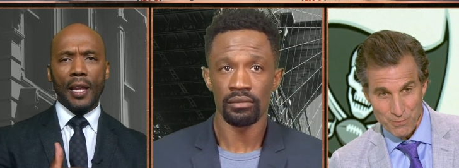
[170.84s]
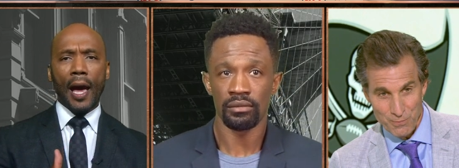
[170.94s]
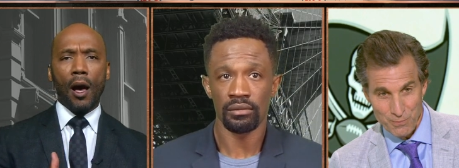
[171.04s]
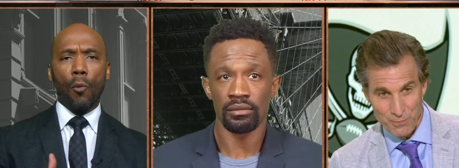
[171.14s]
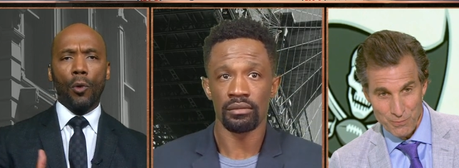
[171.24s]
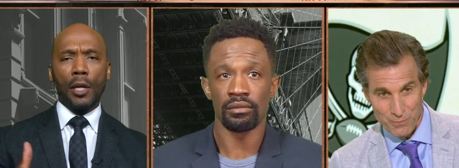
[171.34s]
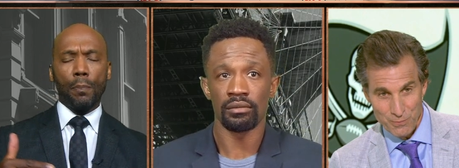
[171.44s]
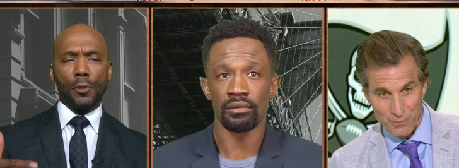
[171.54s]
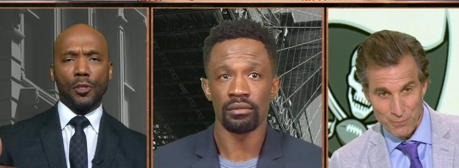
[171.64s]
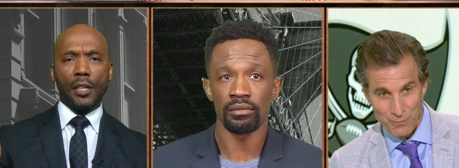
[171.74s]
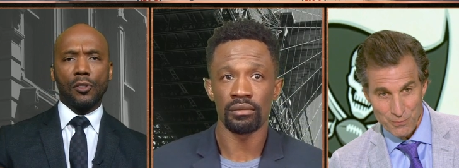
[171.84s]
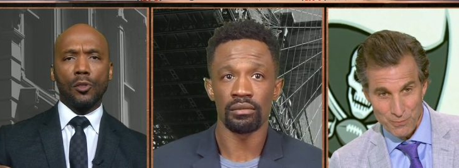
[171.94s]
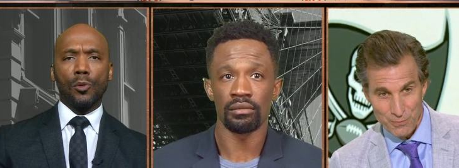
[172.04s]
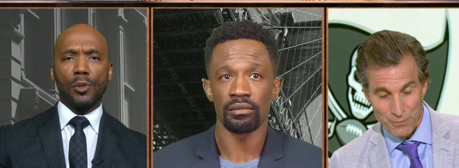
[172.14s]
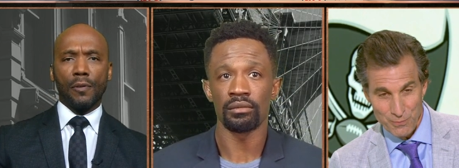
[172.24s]
Speaker 1: now and what he projects to
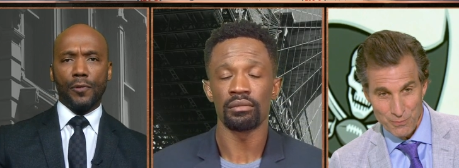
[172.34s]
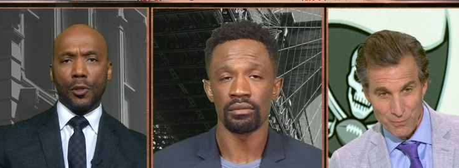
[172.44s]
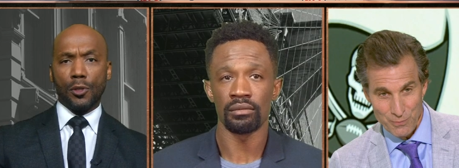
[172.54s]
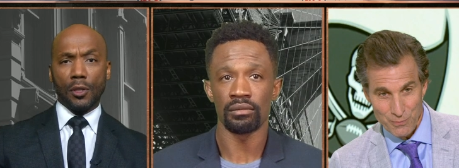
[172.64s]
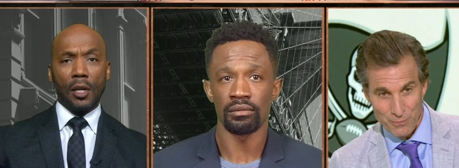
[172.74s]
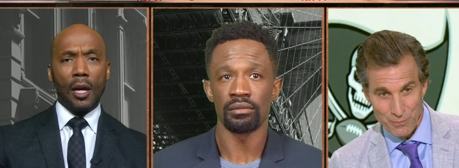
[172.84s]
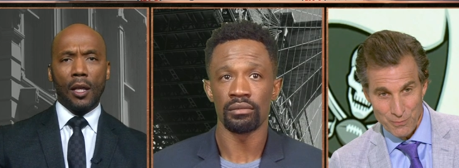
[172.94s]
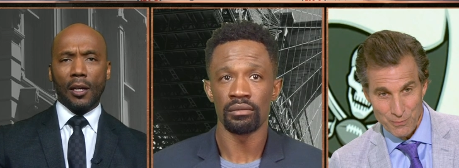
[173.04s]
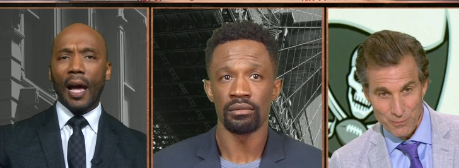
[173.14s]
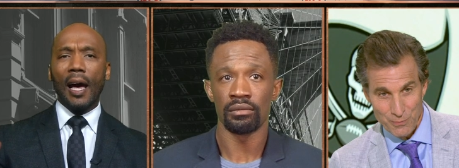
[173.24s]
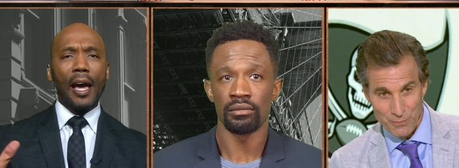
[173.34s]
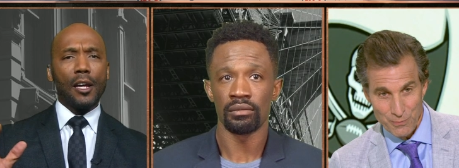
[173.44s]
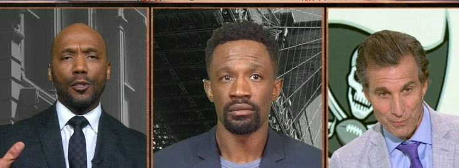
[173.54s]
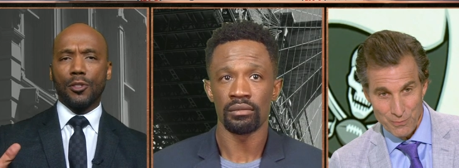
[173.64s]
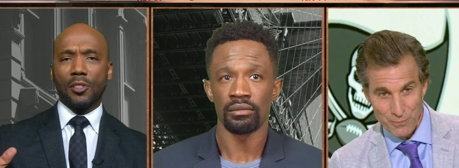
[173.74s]
do in the future. Look, I, I,
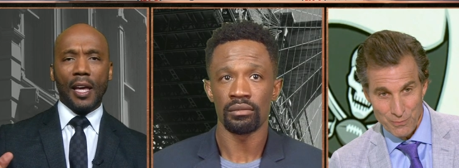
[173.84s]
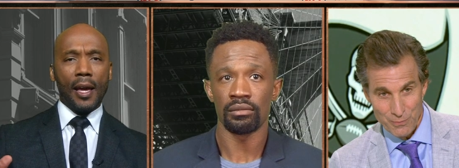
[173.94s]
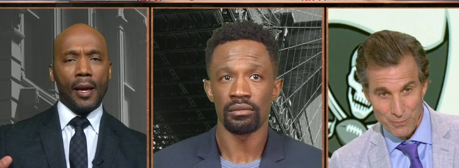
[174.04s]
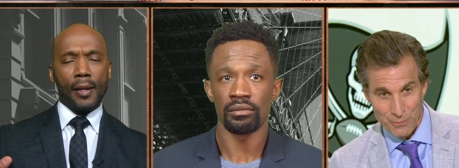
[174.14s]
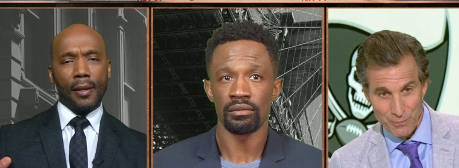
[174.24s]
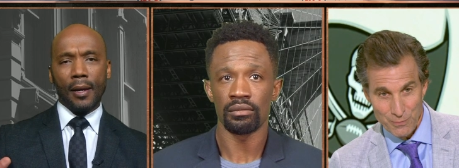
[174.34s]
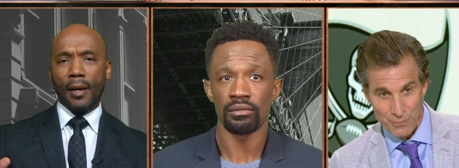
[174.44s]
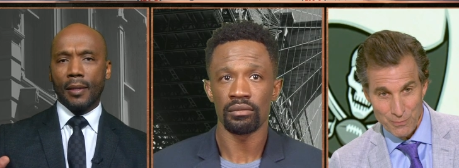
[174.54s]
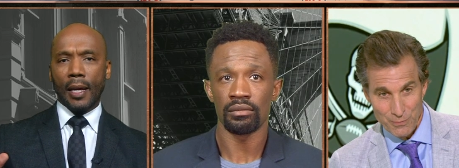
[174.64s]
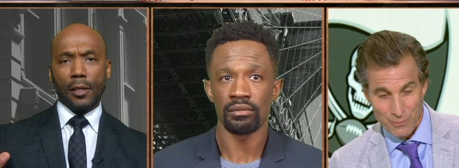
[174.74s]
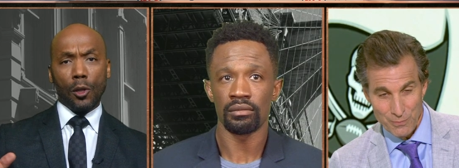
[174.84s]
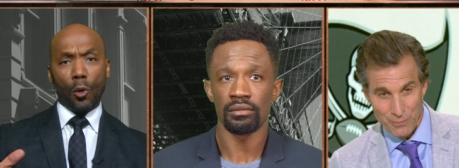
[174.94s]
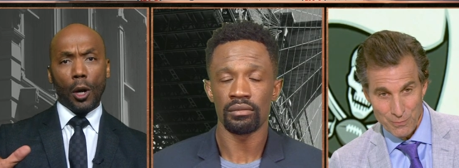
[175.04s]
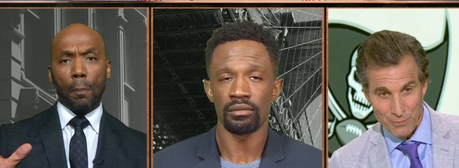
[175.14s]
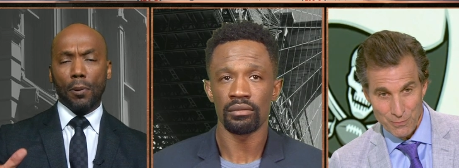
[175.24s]
understand that you know
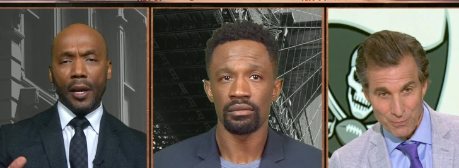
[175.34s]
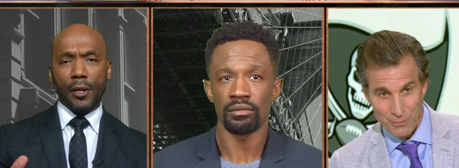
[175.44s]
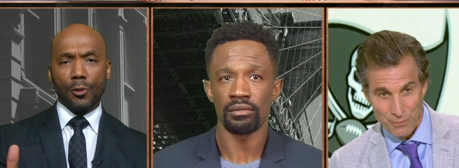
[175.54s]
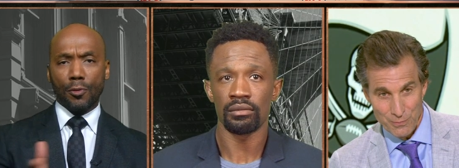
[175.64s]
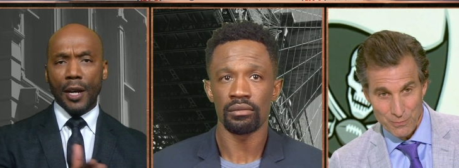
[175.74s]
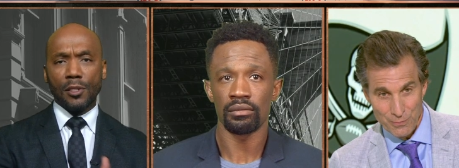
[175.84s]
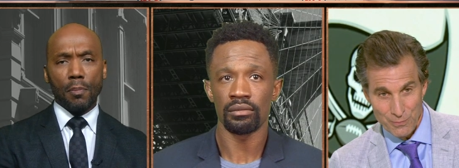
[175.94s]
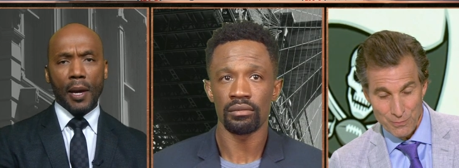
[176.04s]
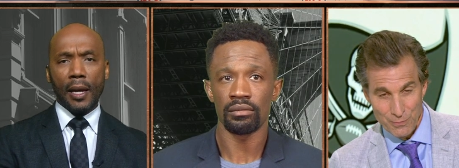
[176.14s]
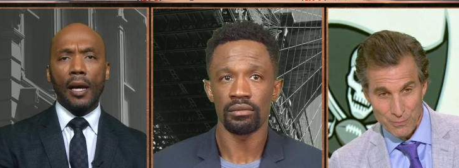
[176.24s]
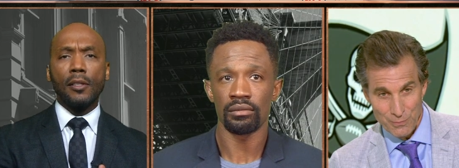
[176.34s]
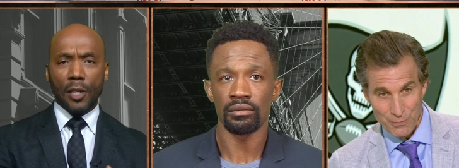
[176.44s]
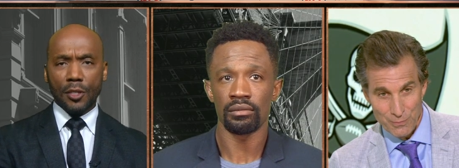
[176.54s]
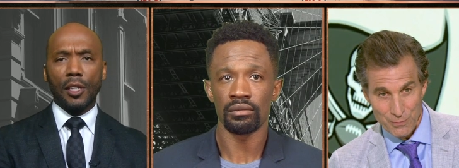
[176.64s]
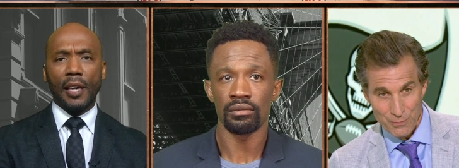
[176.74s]
a player's resume
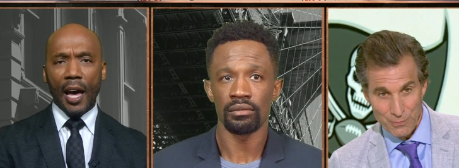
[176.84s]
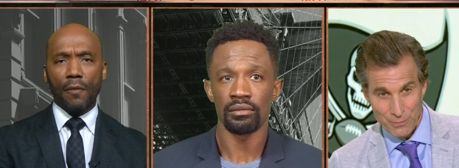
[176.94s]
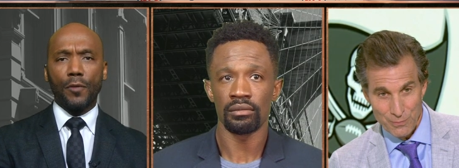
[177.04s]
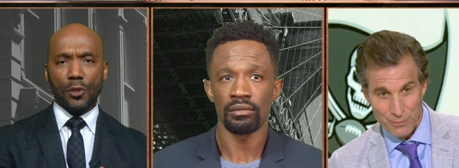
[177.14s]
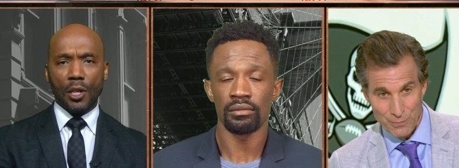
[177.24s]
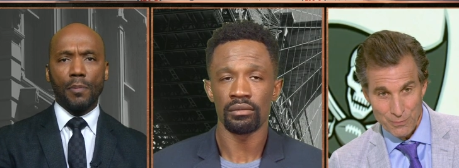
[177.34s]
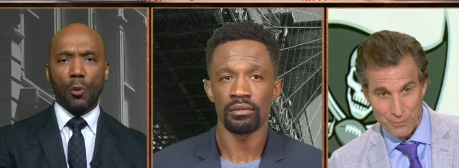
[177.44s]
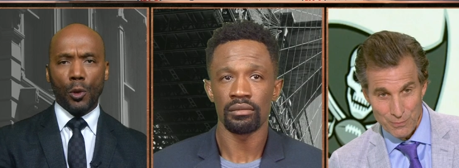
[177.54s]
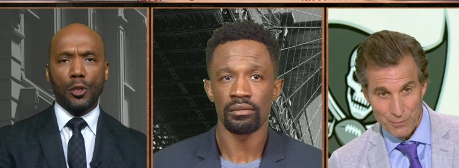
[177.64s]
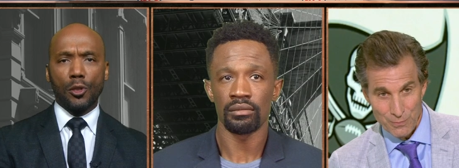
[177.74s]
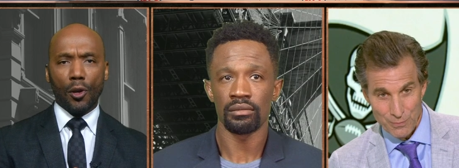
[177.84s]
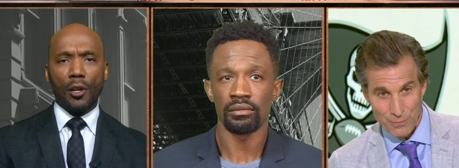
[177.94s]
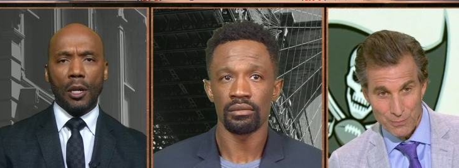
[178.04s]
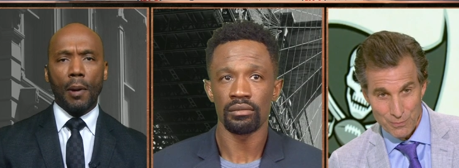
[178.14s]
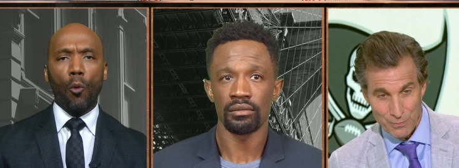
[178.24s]
does account for something when you're
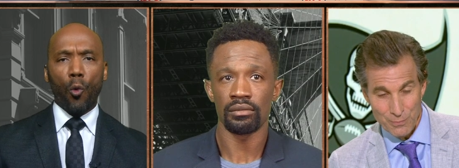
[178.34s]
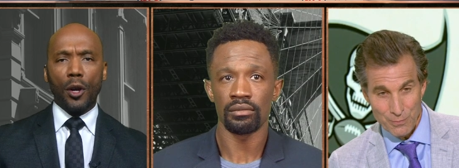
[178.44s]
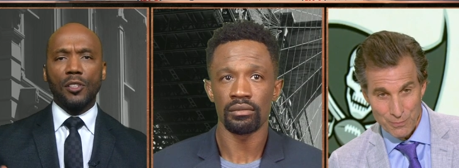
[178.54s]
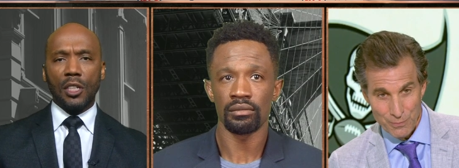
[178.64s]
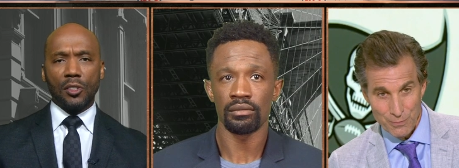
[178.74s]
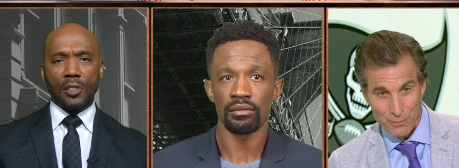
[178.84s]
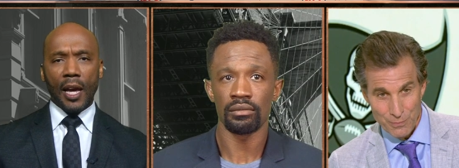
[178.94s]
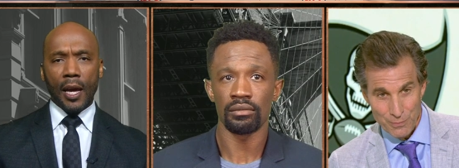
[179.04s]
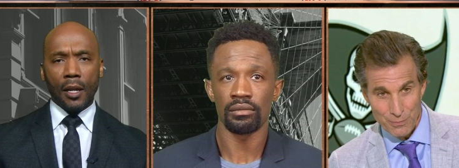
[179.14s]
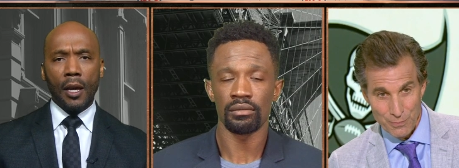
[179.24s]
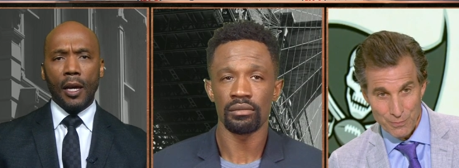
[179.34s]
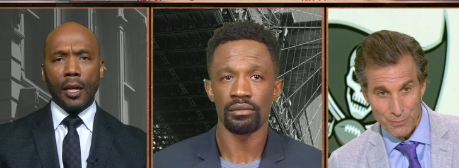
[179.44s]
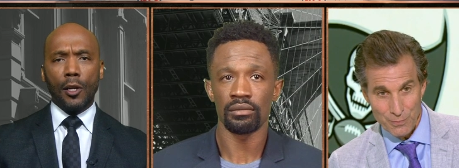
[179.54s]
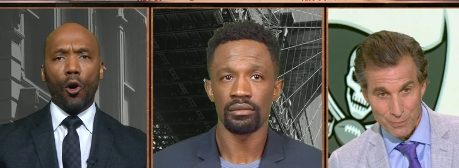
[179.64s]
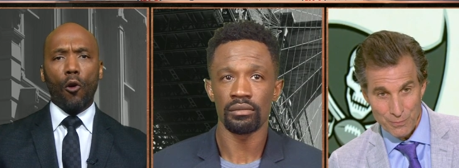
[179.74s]
talking about where does he stand in
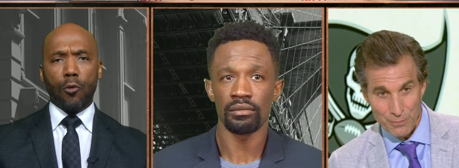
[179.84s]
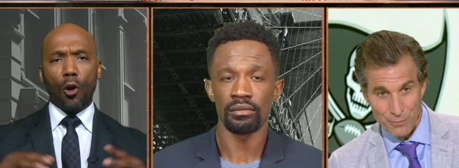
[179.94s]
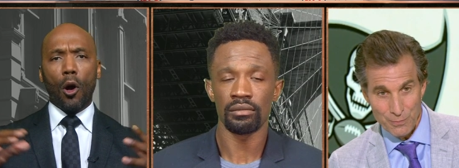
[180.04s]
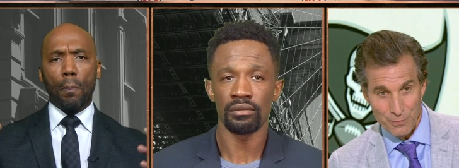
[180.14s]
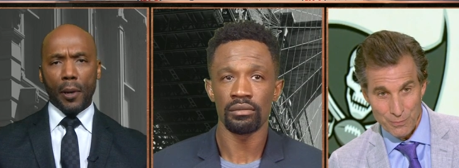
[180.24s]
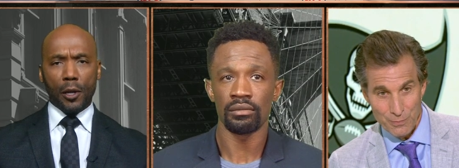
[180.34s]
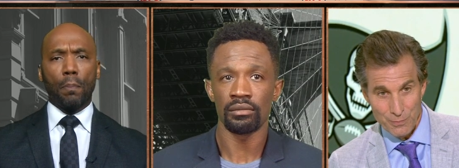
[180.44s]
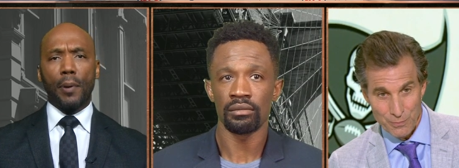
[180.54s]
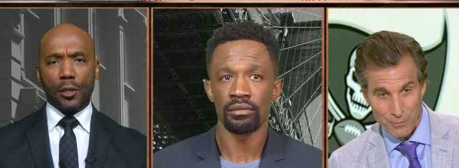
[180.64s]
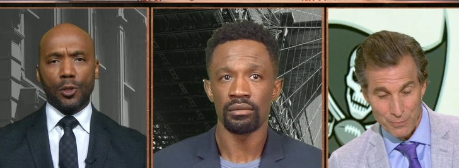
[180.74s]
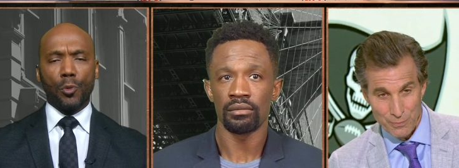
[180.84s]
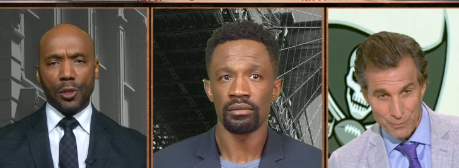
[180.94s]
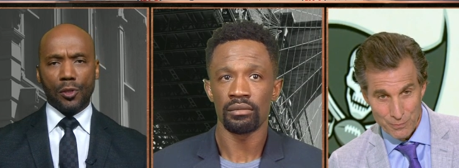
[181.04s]
the overall bigger picture when